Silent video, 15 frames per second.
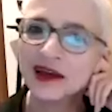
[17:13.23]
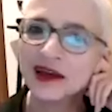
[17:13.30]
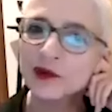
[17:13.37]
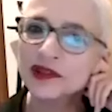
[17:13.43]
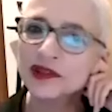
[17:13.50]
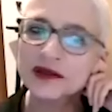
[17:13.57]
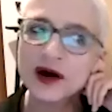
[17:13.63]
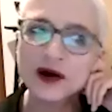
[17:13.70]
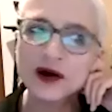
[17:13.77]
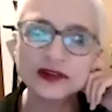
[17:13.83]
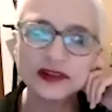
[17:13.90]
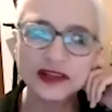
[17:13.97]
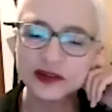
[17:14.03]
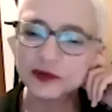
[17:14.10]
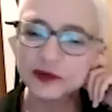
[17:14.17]
We thought
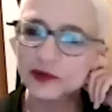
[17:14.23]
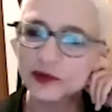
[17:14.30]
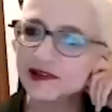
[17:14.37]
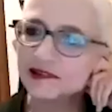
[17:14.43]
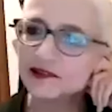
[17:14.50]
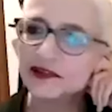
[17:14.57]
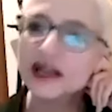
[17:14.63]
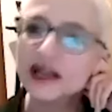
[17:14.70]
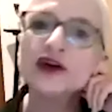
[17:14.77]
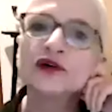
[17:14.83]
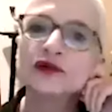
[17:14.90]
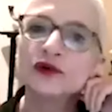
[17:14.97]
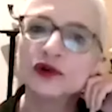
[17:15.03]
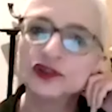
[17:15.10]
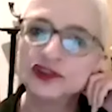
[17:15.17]
that it was really
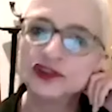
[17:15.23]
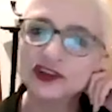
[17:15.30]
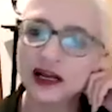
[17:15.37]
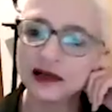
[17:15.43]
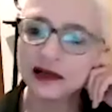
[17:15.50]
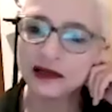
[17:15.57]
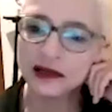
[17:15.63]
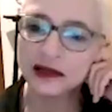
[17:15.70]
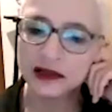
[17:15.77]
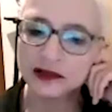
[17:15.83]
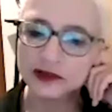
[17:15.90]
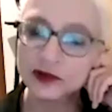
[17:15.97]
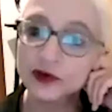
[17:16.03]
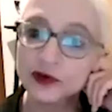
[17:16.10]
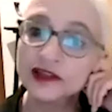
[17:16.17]
crucial
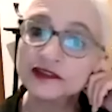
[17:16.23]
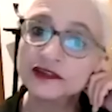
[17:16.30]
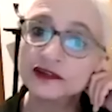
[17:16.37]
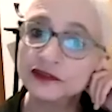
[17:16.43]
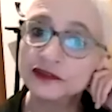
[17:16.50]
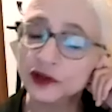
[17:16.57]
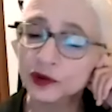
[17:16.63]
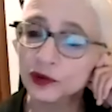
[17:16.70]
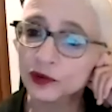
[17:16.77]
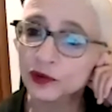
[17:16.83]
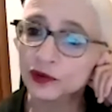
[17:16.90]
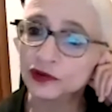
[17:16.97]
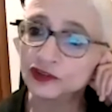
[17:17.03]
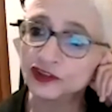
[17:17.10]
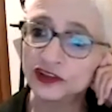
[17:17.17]
to
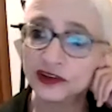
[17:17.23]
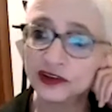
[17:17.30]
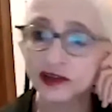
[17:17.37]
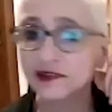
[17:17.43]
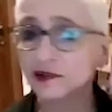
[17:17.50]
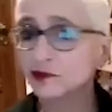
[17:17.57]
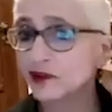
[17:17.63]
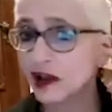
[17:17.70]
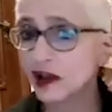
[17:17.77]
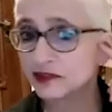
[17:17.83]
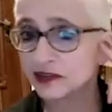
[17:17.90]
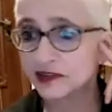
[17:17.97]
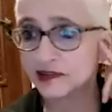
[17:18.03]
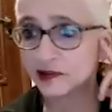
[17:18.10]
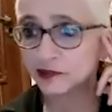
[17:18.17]
interview children
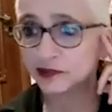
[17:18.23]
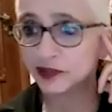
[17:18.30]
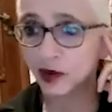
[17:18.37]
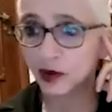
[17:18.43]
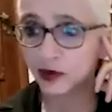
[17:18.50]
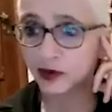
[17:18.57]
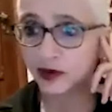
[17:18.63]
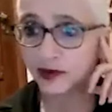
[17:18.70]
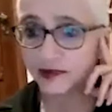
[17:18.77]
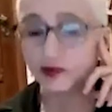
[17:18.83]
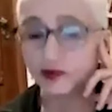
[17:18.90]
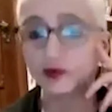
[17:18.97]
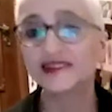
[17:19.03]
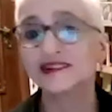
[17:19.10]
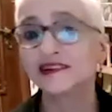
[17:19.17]
survivors of the Holocaust.
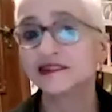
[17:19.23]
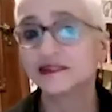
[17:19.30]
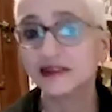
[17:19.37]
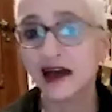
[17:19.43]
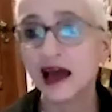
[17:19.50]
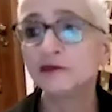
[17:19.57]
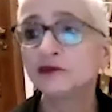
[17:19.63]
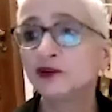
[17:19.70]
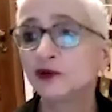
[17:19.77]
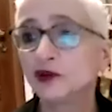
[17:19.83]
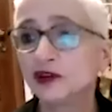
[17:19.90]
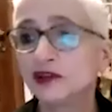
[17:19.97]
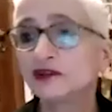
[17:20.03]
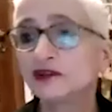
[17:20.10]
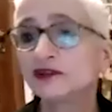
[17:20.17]
It was the time to
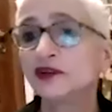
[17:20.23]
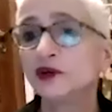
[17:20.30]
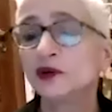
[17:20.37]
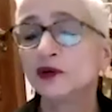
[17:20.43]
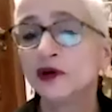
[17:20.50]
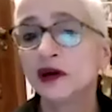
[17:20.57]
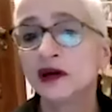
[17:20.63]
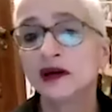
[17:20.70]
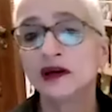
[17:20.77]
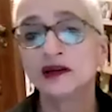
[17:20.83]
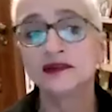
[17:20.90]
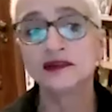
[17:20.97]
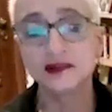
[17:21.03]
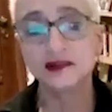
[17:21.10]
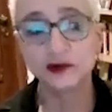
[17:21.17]
interview
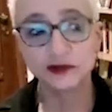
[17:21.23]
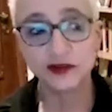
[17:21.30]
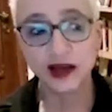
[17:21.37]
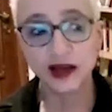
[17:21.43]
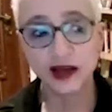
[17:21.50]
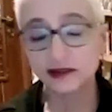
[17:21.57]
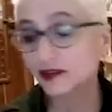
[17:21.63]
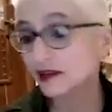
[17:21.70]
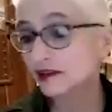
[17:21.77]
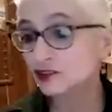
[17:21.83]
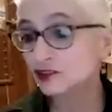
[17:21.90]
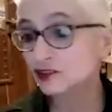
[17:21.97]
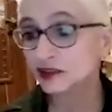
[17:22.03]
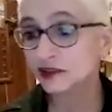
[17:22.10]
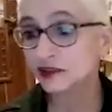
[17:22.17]
the
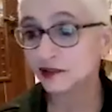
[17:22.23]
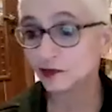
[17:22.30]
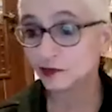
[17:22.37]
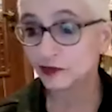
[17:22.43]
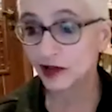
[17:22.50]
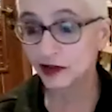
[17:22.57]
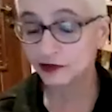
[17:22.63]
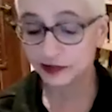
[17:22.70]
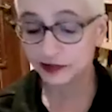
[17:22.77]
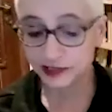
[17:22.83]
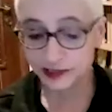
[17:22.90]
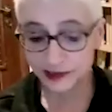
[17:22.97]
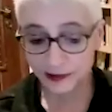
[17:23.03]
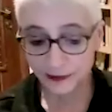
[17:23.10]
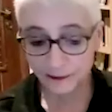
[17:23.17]
children
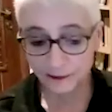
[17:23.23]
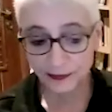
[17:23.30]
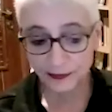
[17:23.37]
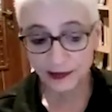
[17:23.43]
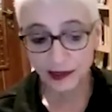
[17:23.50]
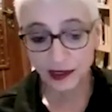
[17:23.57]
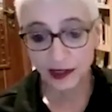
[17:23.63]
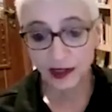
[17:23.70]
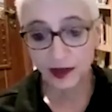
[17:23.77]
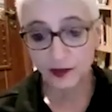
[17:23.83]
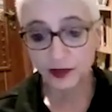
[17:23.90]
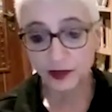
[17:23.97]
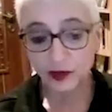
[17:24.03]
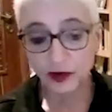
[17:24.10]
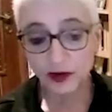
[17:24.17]
survivors, mm-hmm.
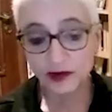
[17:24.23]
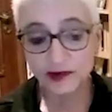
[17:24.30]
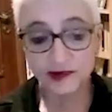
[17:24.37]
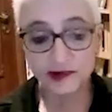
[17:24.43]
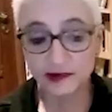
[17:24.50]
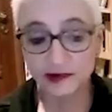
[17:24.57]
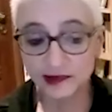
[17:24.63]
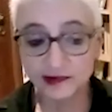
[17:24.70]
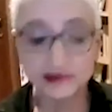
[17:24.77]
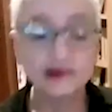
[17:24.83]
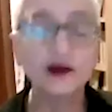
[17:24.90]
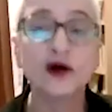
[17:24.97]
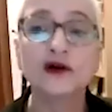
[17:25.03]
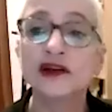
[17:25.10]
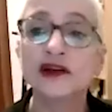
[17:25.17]
because the
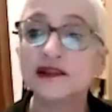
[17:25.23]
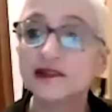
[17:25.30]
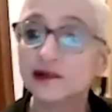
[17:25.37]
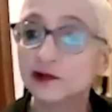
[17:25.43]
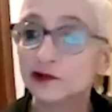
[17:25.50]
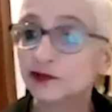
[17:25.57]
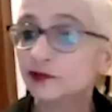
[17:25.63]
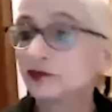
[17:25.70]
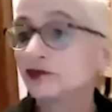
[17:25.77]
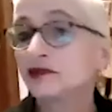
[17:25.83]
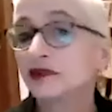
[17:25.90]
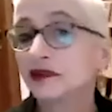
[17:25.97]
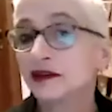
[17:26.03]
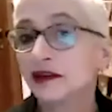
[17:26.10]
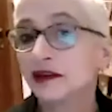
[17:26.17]
stories of
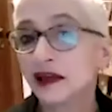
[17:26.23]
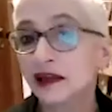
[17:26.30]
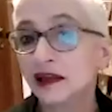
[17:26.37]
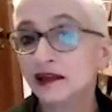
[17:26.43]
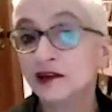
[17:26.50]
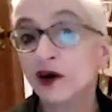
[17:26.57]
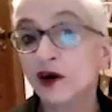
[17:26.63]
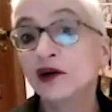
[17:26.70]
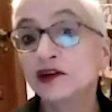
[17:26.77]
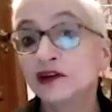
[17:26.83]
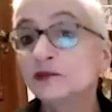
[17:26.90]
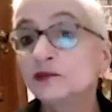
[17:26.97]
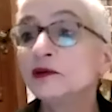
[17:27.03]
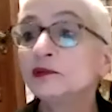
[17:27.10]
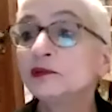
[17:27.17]
the older
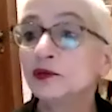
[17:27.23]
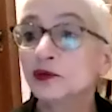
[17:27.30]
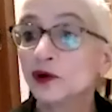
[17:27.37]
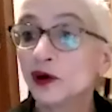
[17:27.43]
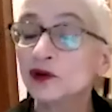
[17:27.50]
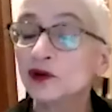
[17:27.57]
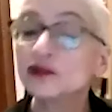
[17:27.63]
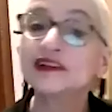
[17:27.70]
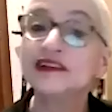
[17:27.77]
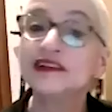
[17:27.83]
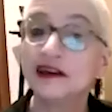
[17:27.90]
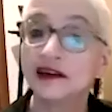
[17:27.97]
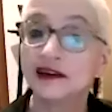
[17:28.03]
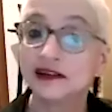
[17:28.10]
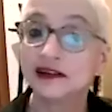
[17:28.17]
people were already
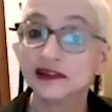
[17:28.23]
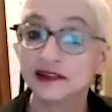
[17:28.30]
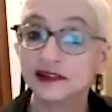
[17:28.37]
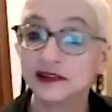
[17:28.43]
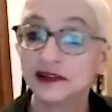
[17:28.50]
heard,